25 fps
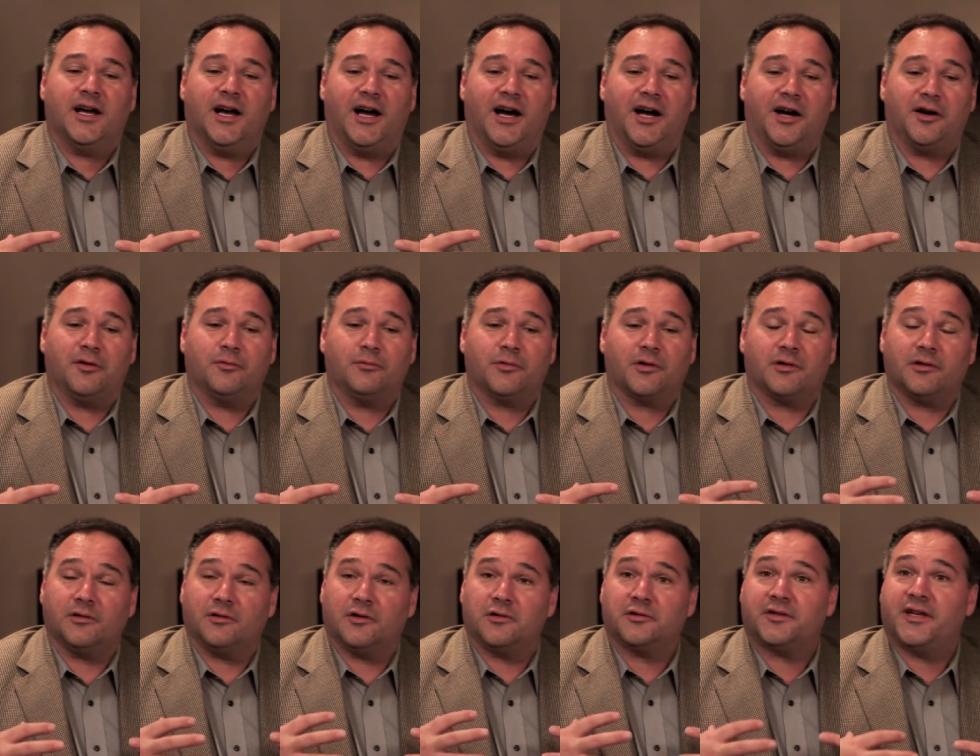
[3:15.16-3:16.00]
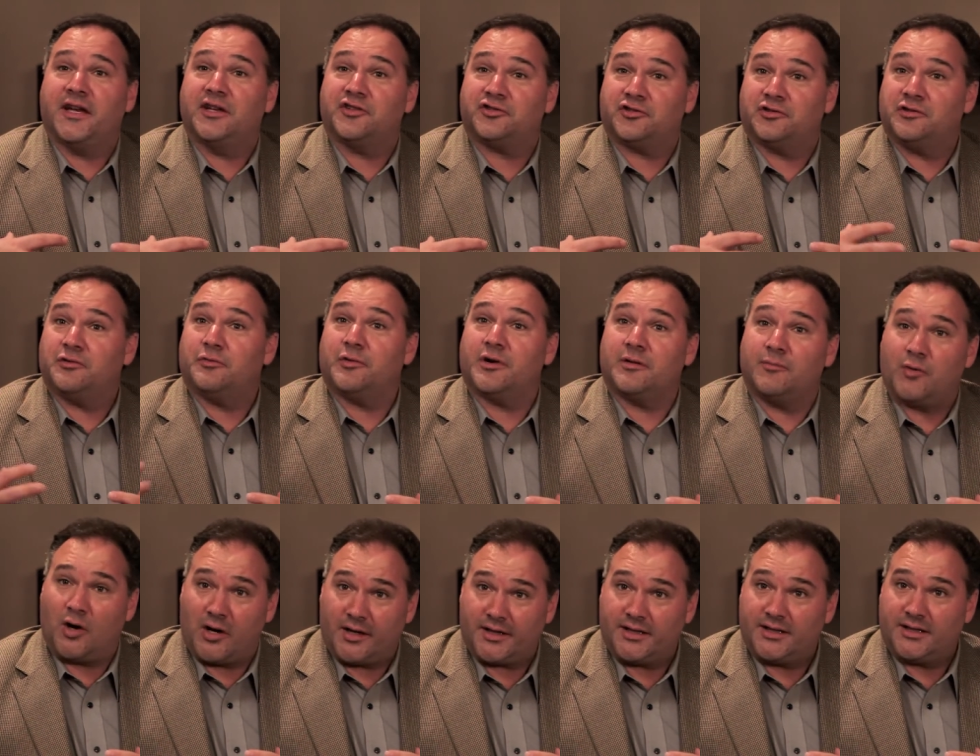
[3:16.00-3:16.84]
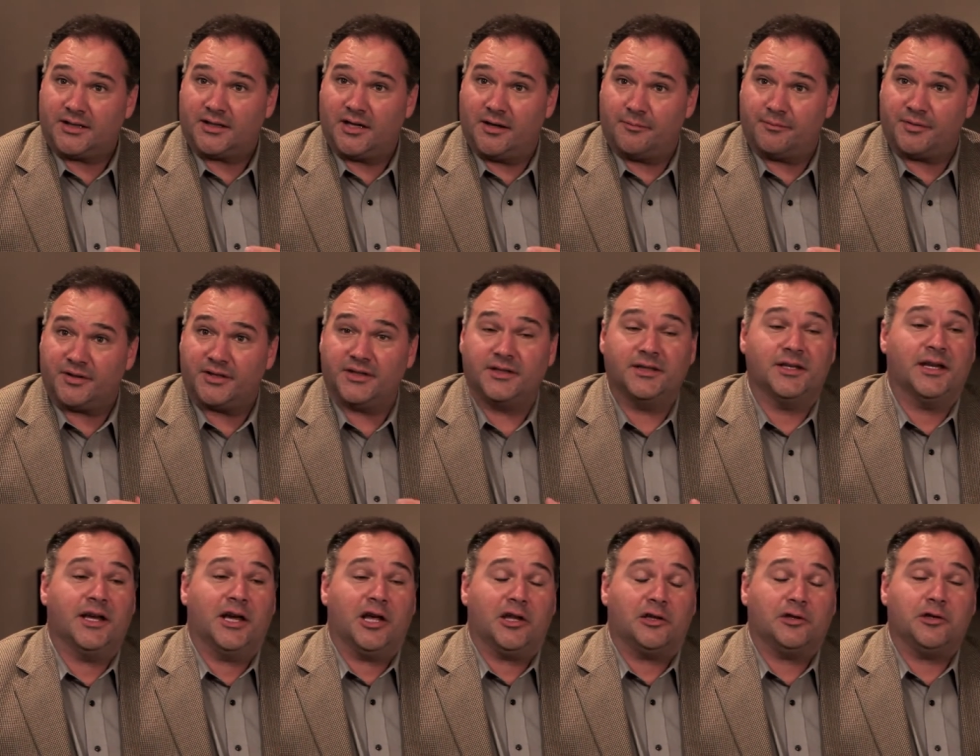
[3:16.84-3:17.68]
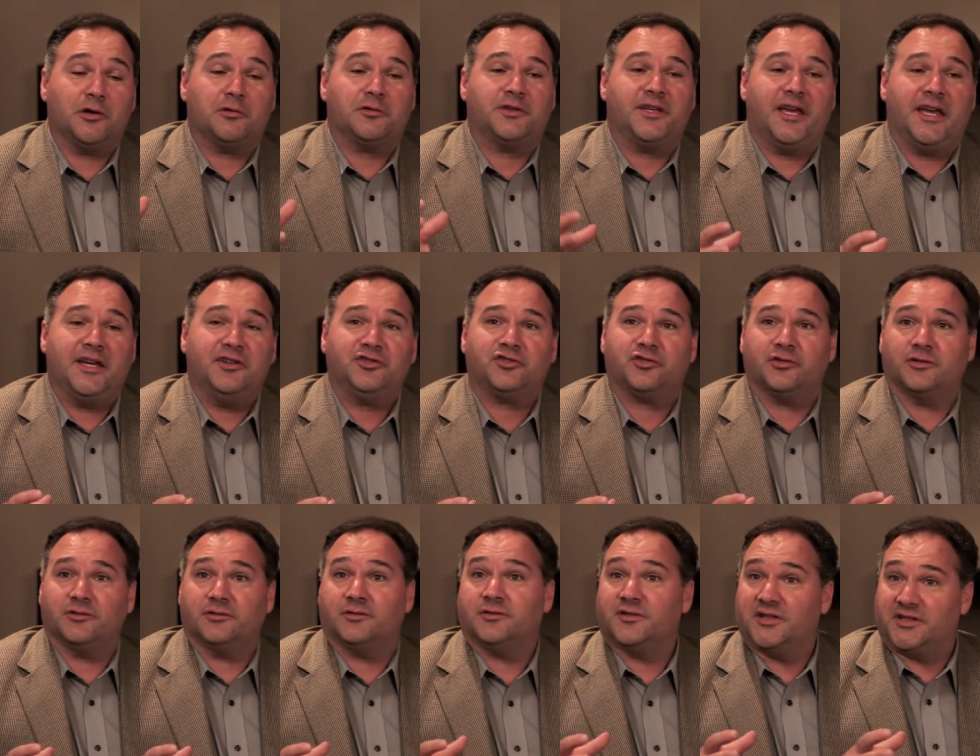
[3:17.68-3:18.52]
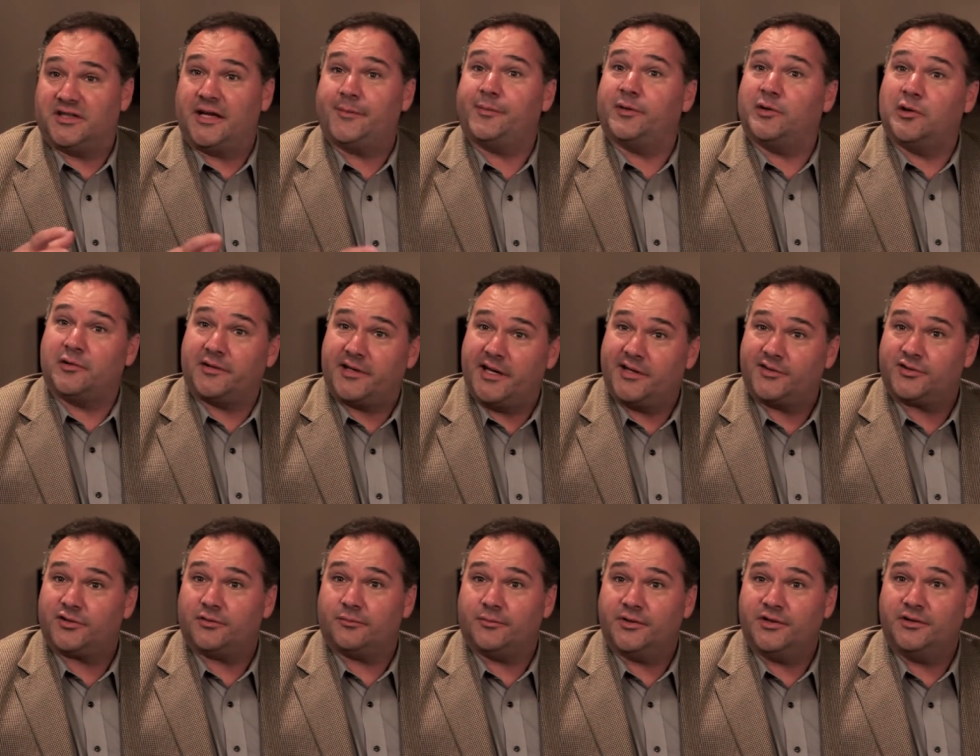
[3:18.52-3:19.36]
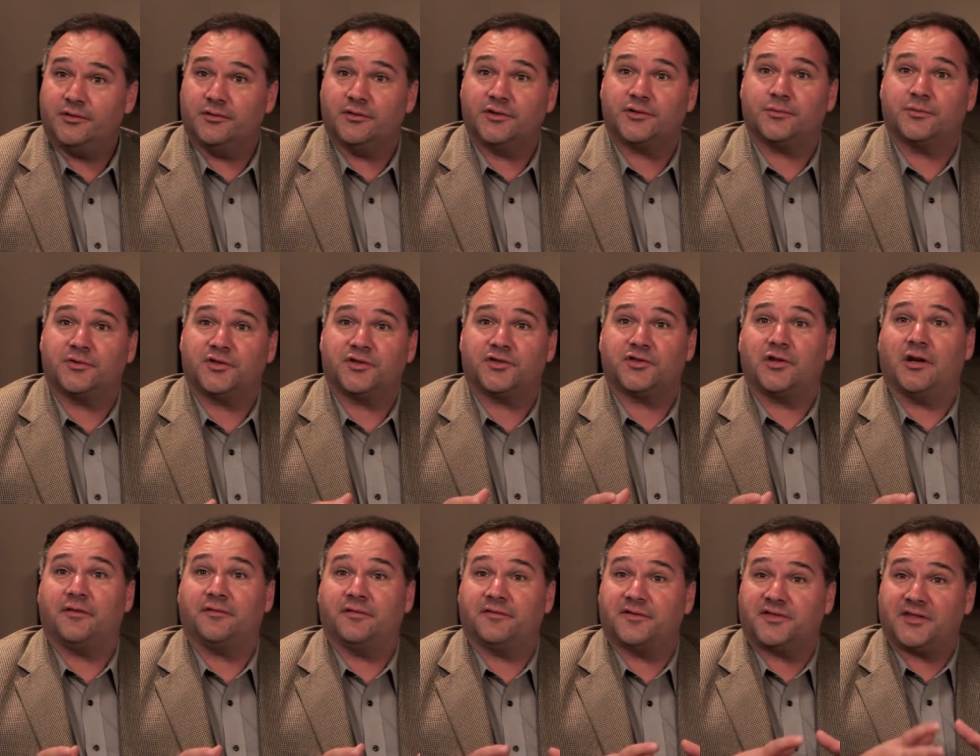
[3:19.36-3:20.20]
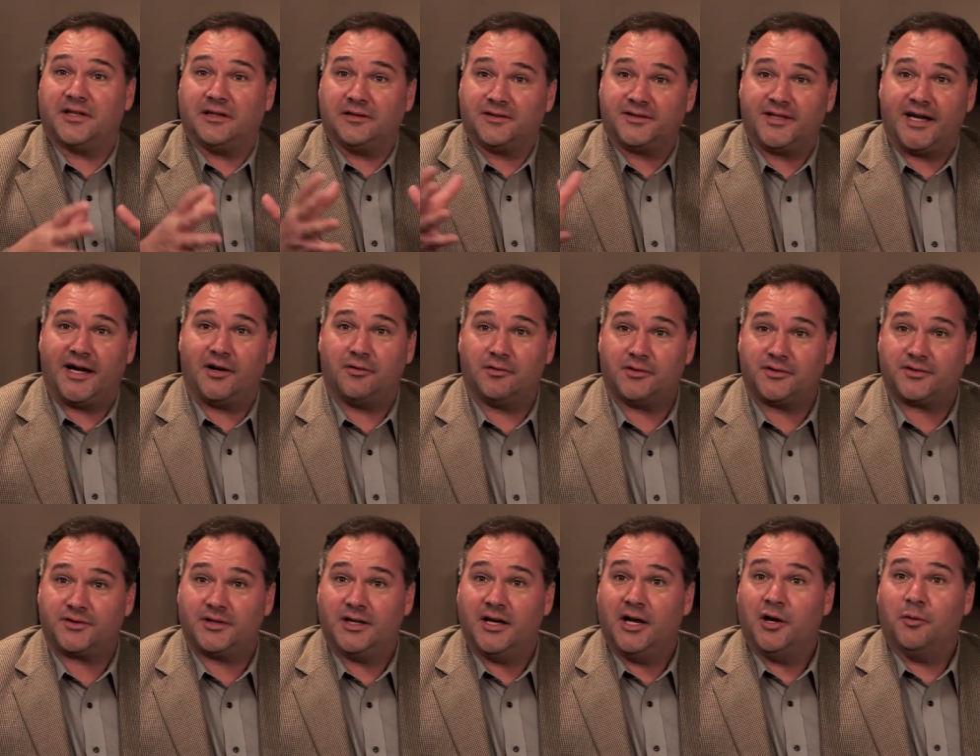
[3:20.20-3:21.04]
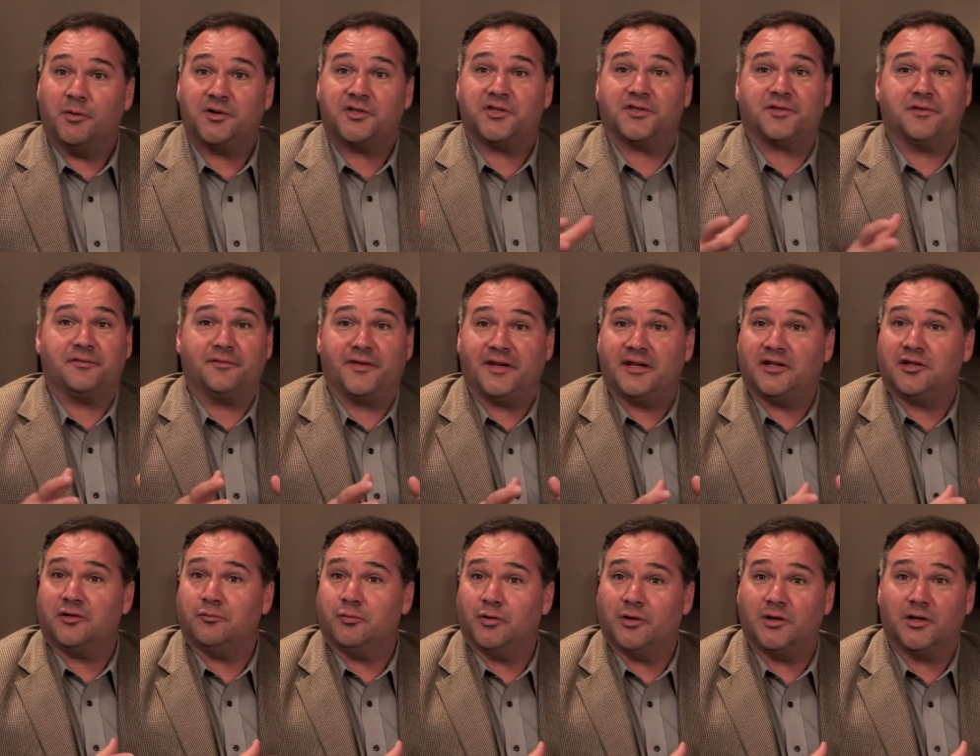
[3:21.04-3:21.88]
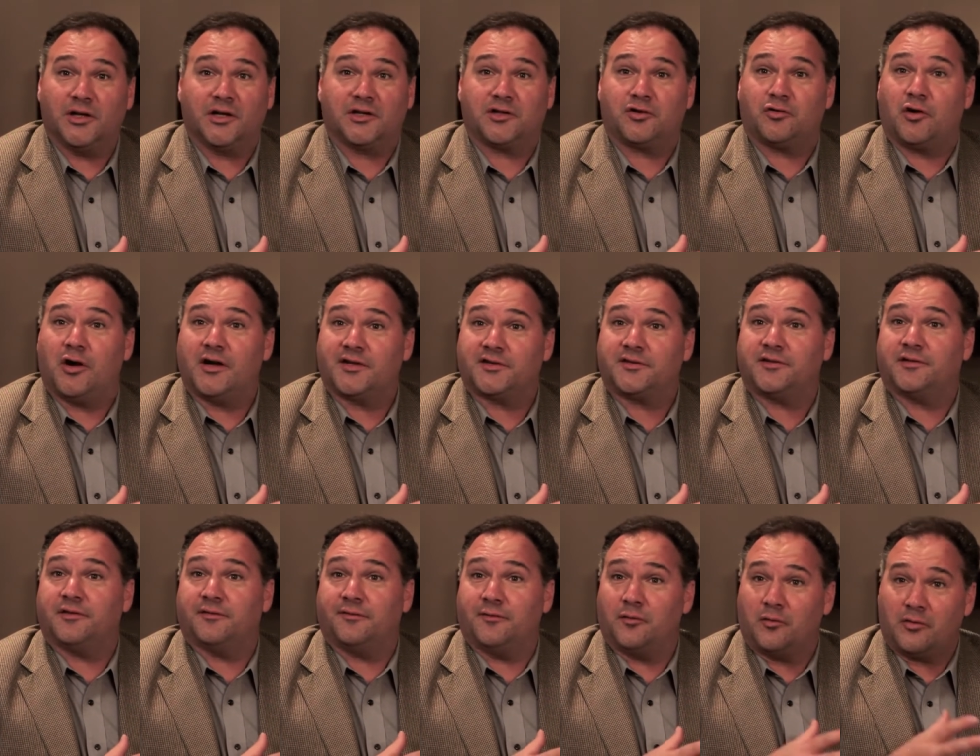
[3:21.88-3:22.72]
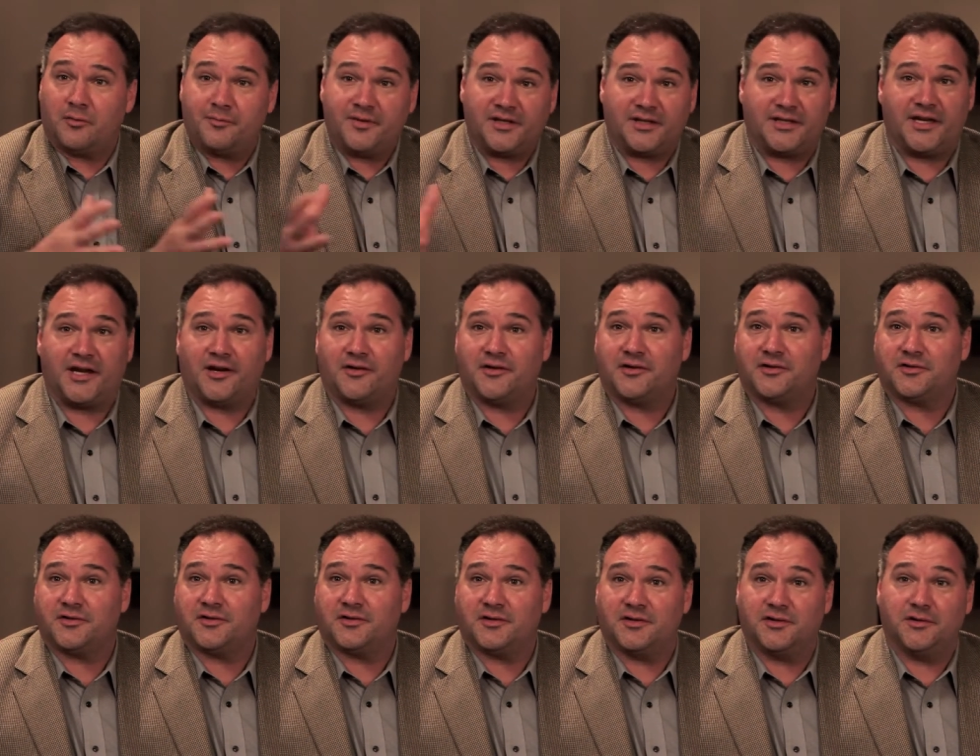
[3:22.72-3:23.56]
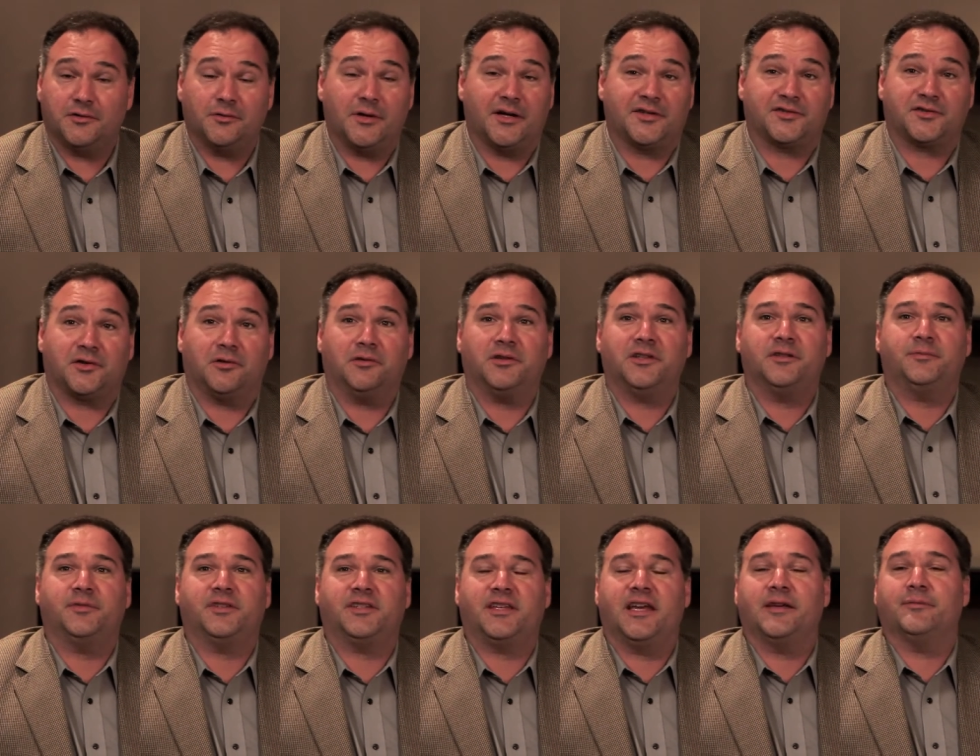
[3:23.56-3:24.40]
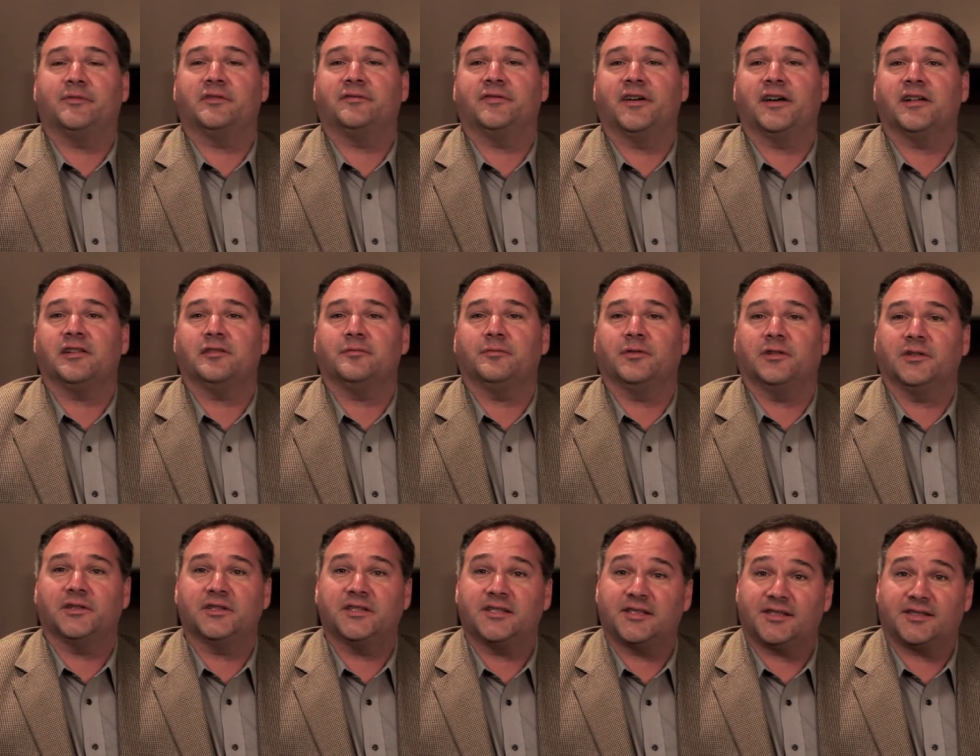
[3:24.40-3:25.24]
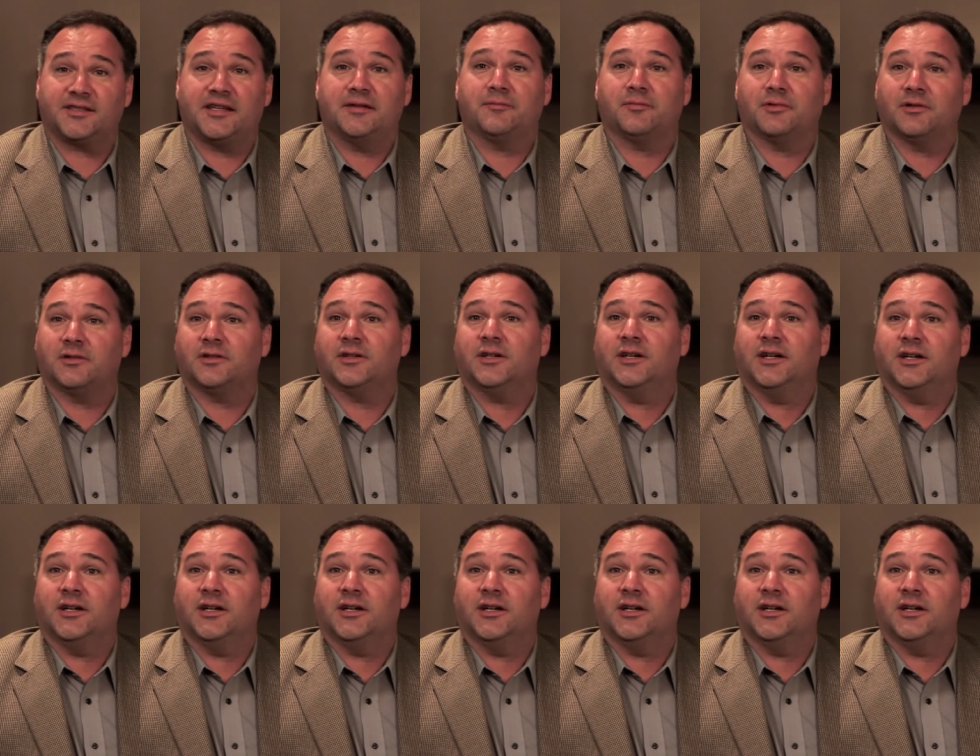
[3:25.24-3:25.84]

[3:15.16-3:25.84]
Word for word: uh, we're a location aware marketing company. Location, the type of location we use, which is off of cell towers, which is available across the four big carriers in the US, only became available in December